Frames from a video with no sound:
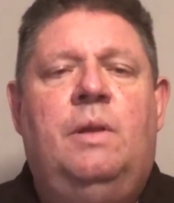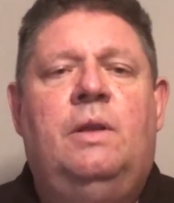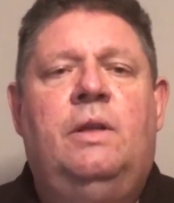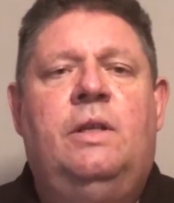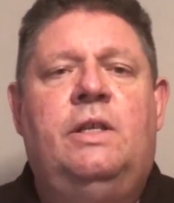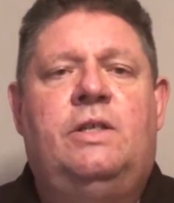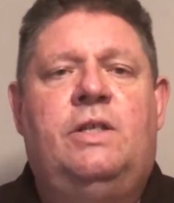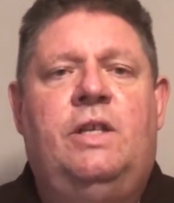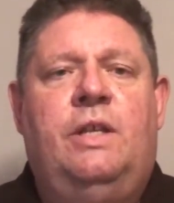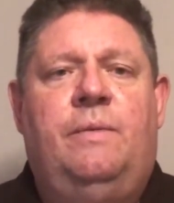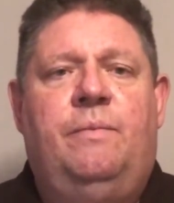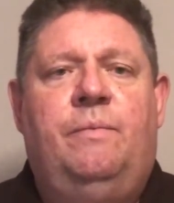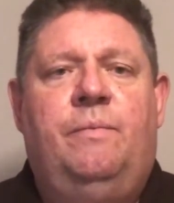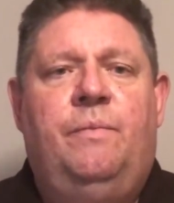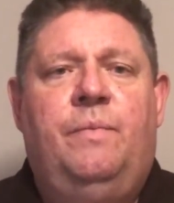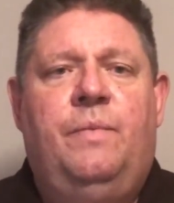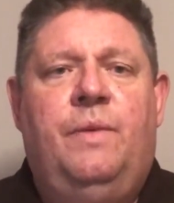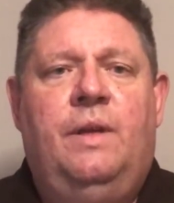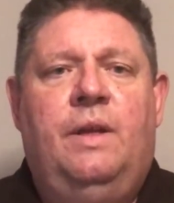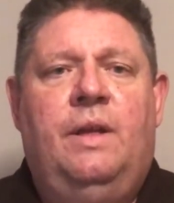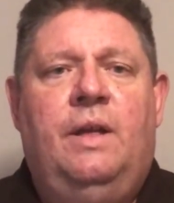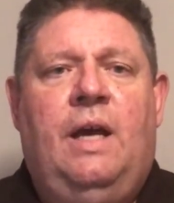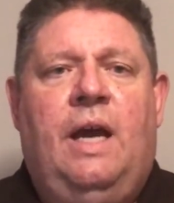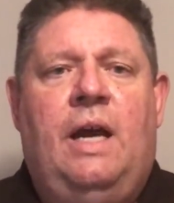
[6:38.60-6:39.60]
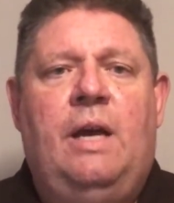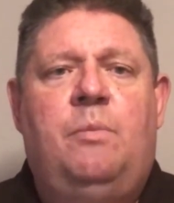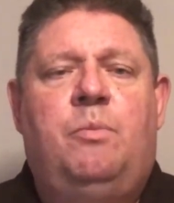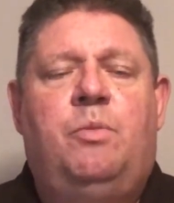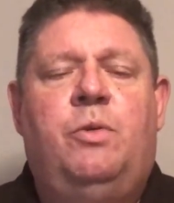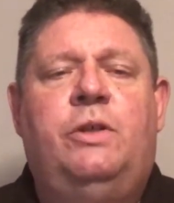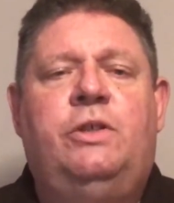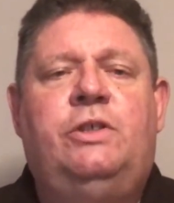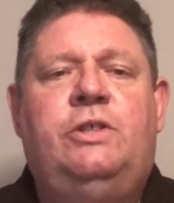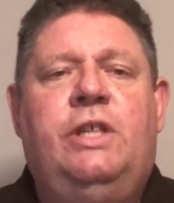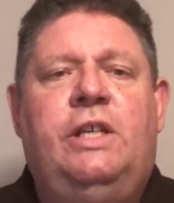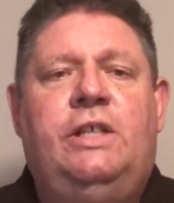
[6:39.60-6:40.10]
Listen, I
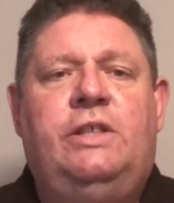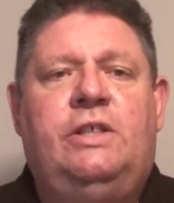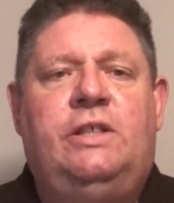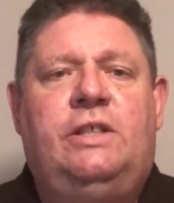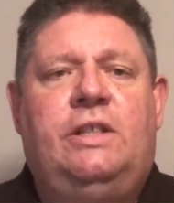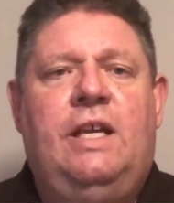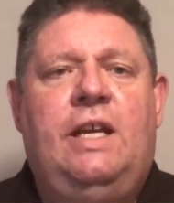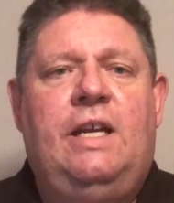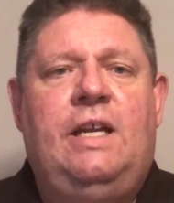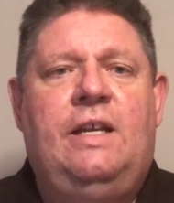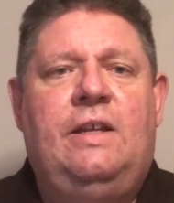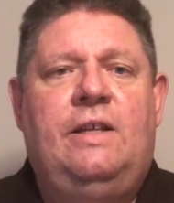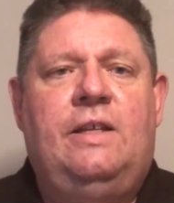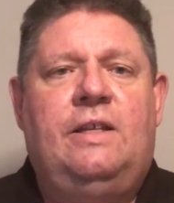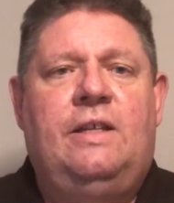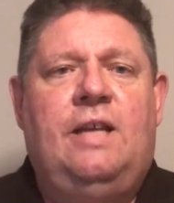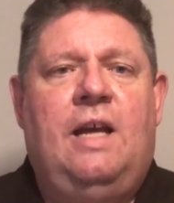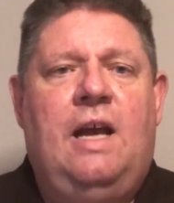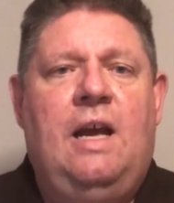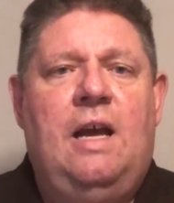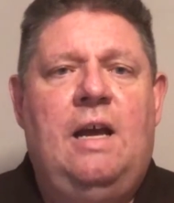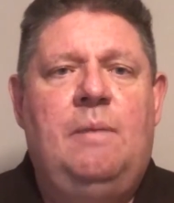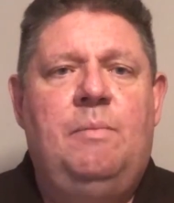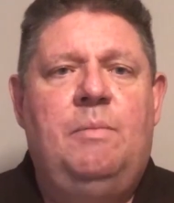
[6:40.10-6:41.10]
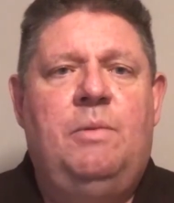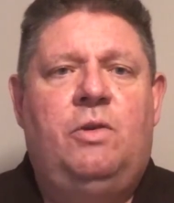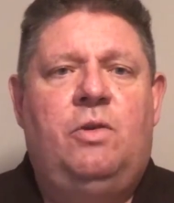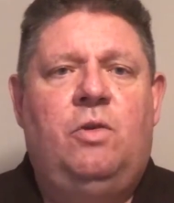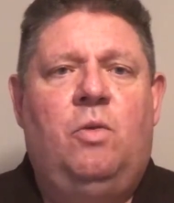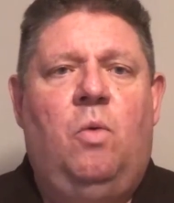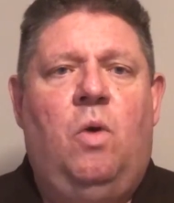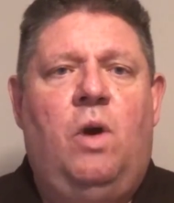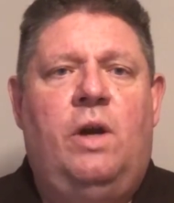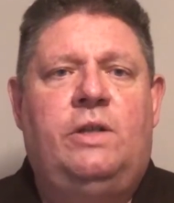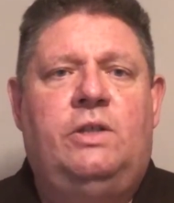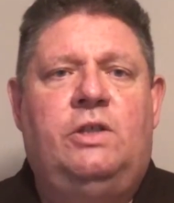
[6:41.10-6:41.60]
appreciate you taking the time
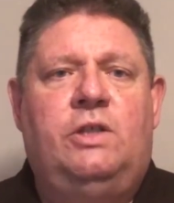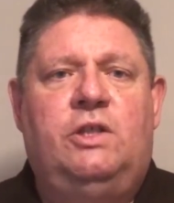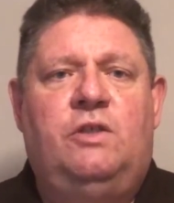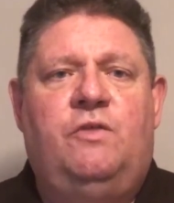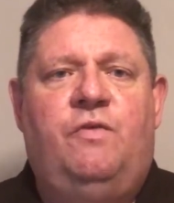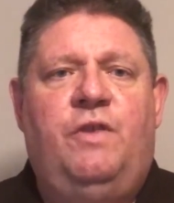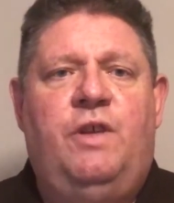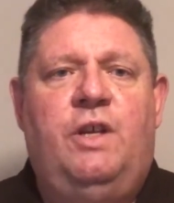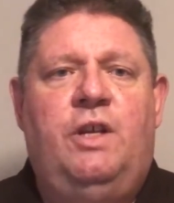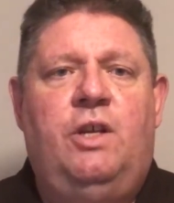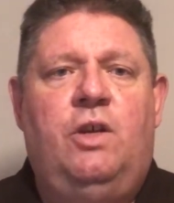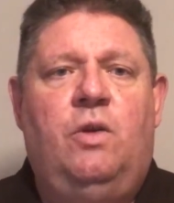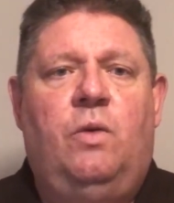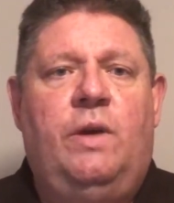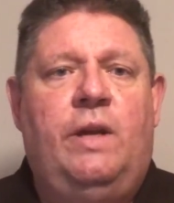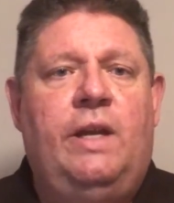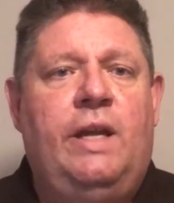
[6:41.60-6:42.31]
to watch this video.